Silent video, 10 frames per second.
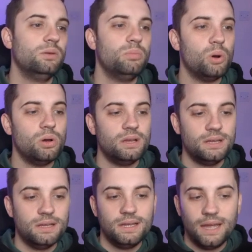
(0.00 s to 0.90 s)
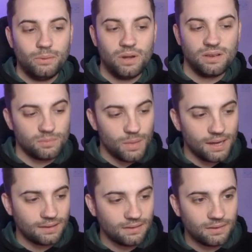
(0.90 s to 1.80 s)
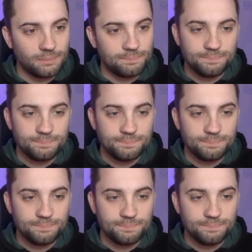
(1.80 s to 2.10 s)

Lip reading: But it really doesn't matter, does it?